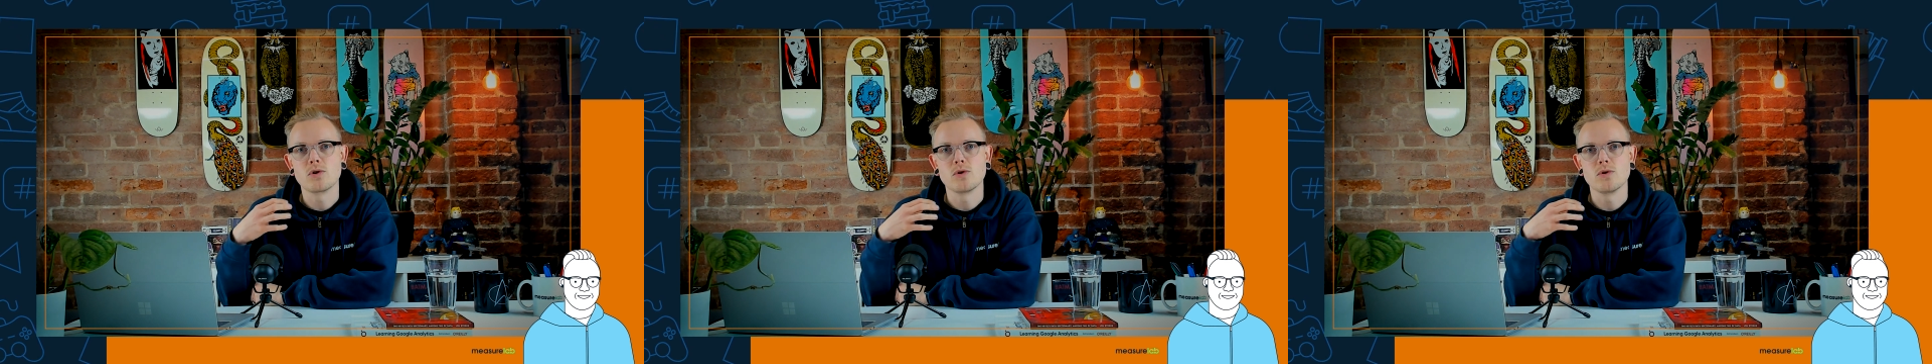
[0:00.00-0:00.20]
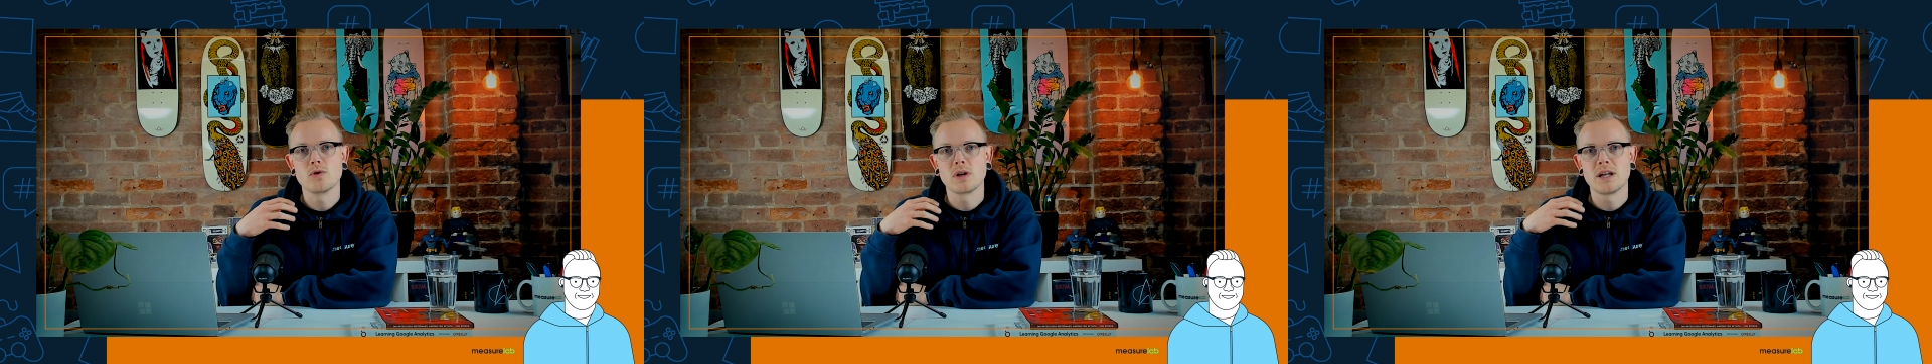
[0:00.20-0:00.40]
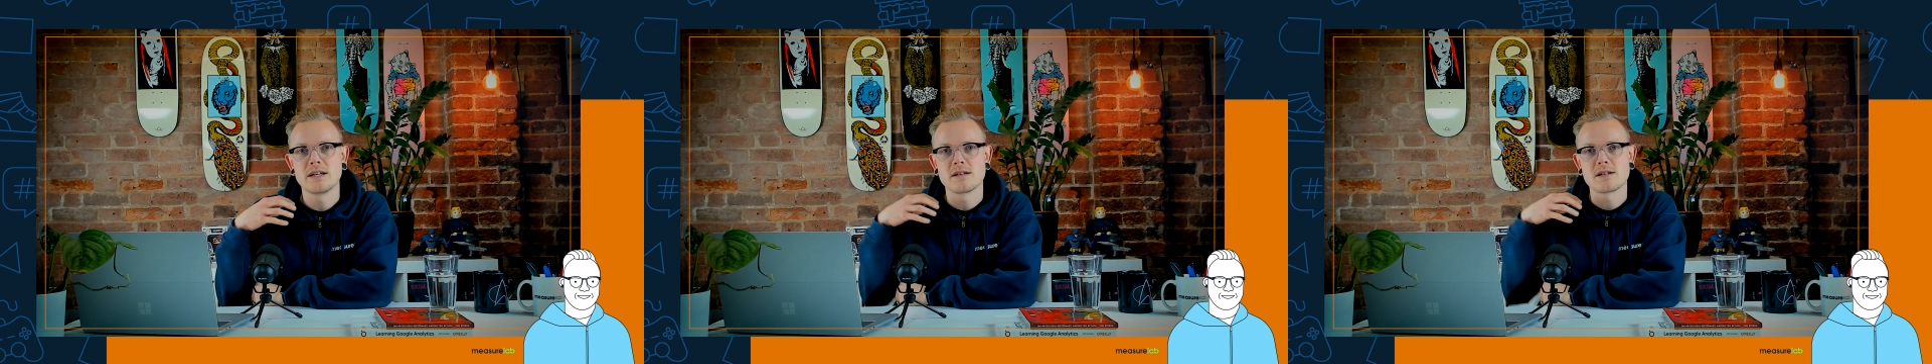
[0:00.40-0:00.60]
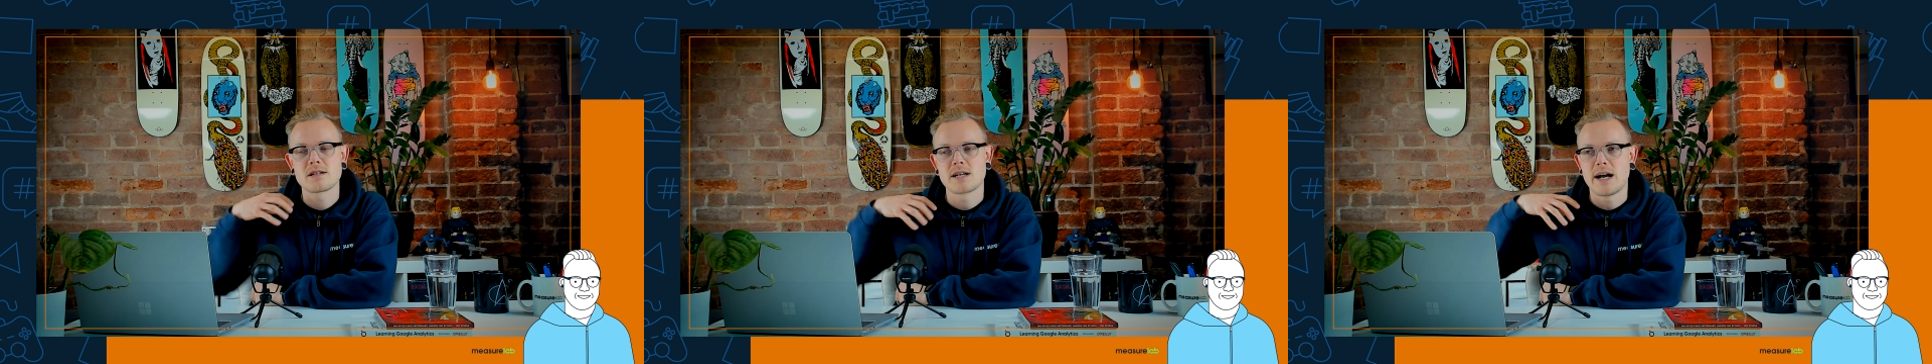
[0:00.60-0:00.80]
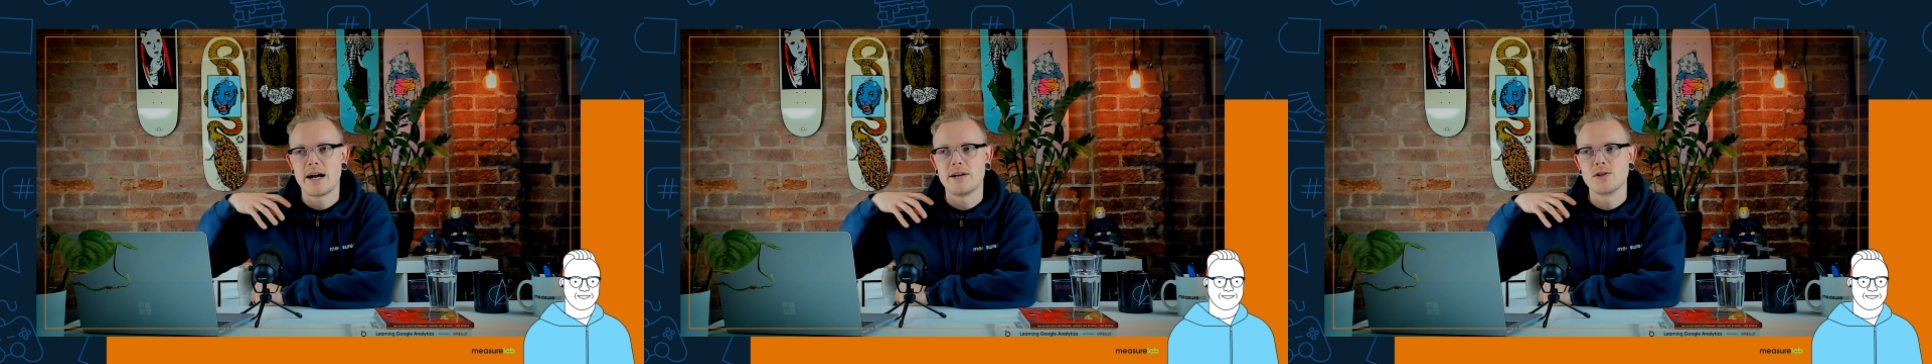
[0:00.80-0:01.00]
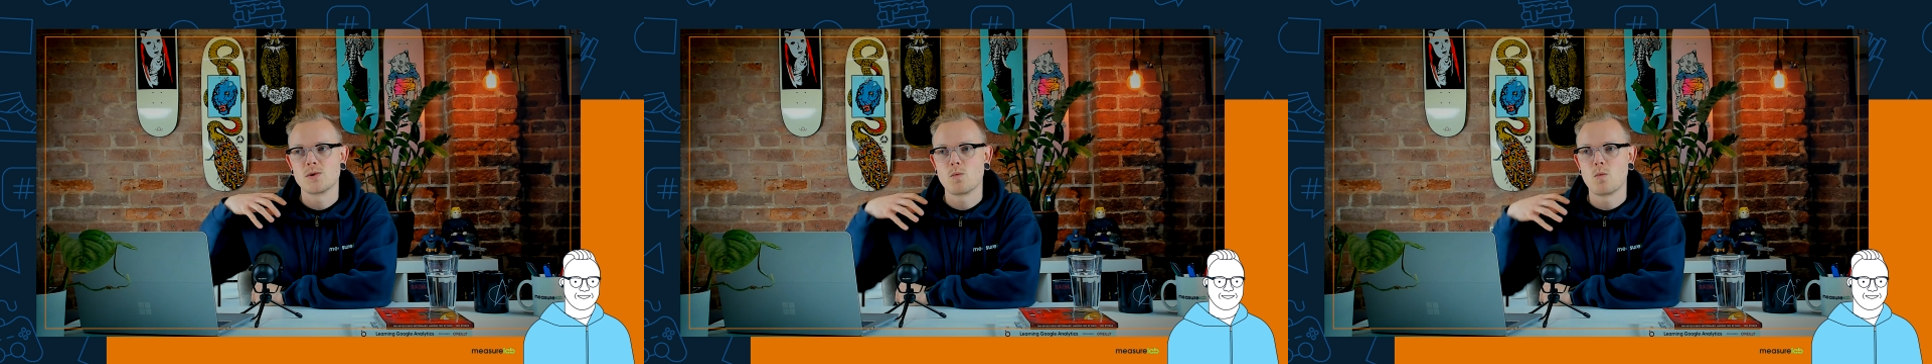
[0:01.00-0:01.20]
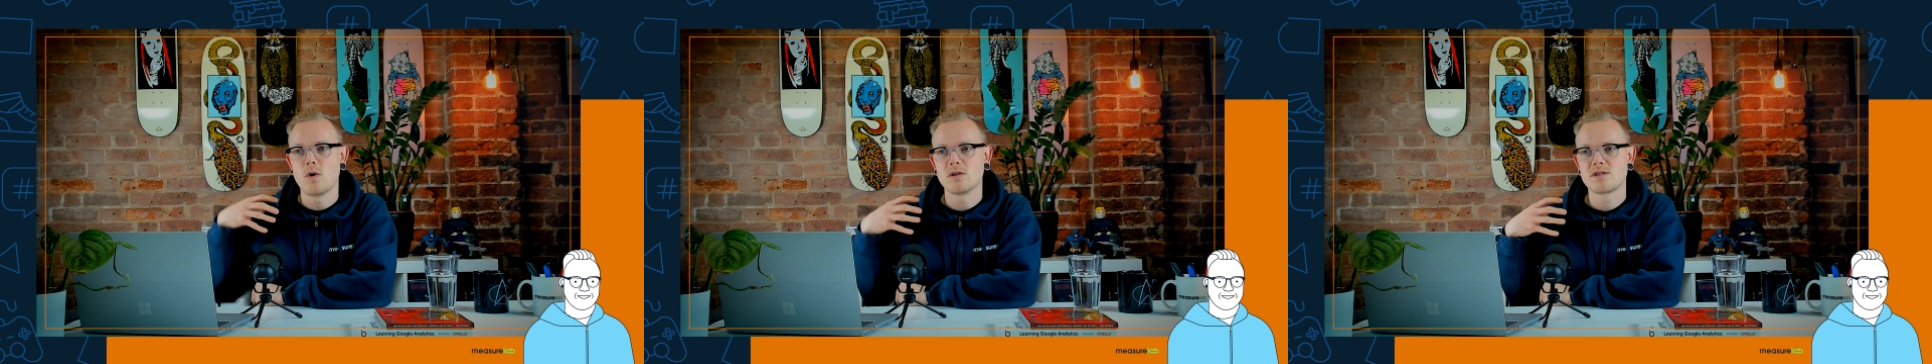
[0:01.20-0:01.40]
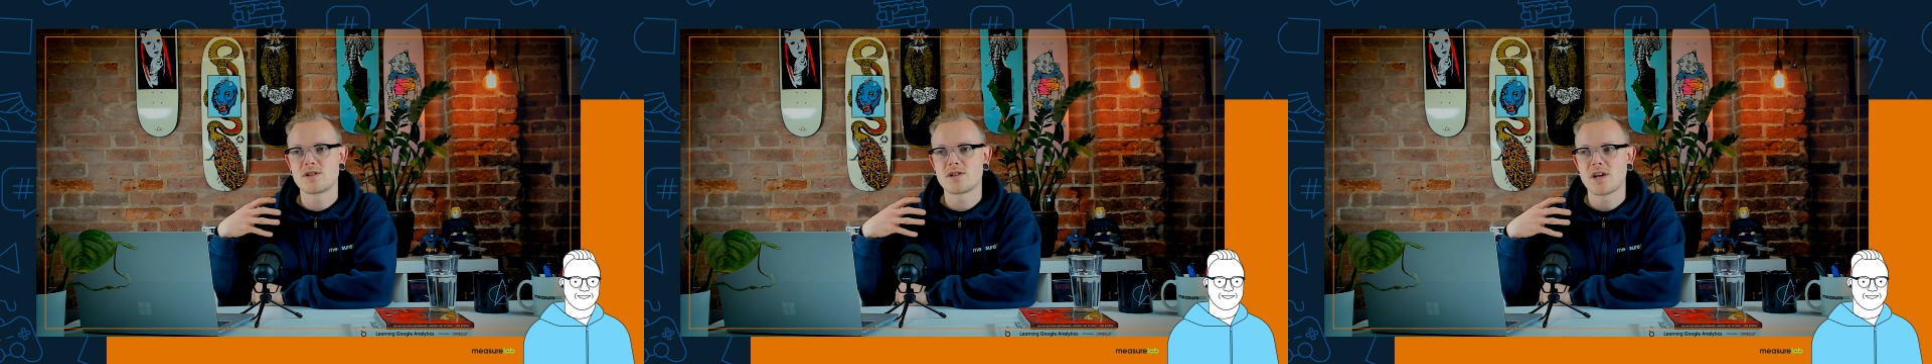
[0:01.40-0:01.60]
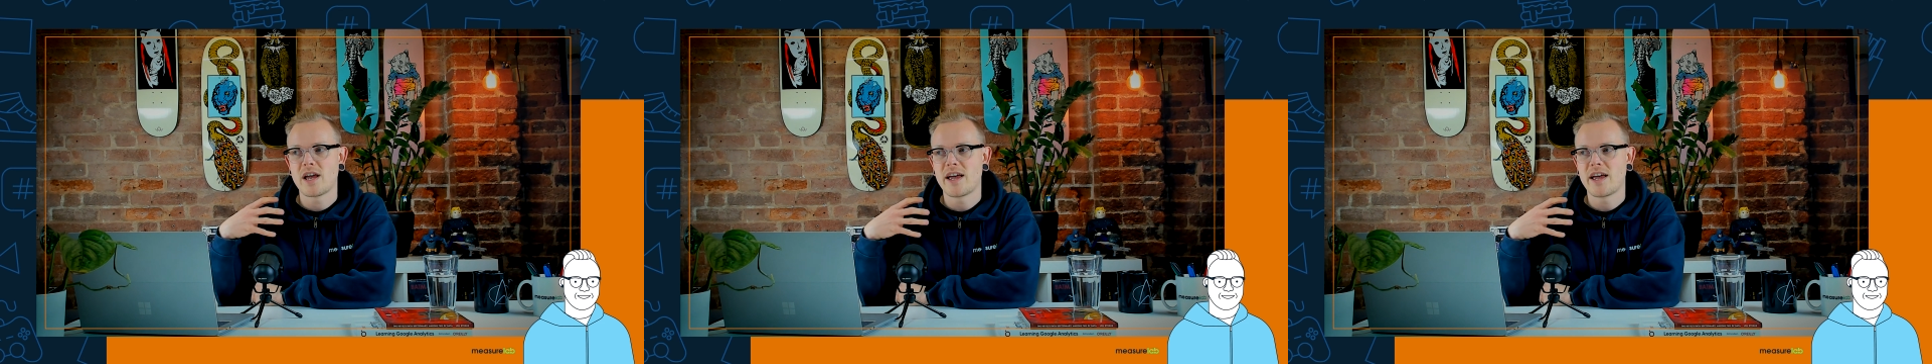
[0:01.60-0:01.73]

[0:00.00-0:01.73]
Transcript: Google understands what